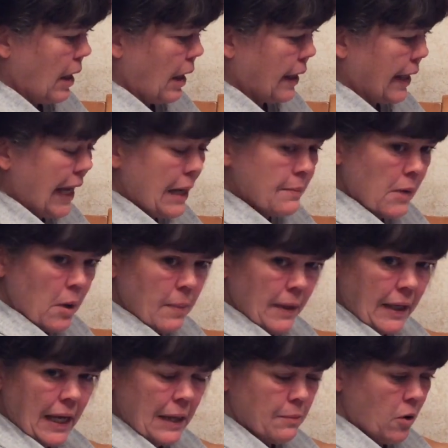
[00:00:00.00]
I came up
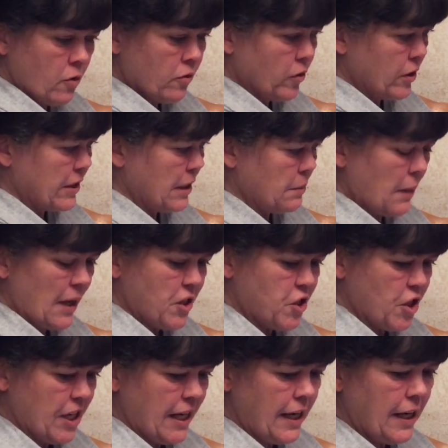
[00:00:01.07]
and came over and did my
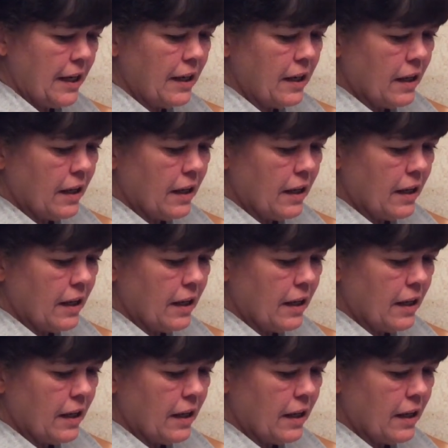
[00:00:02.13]
G.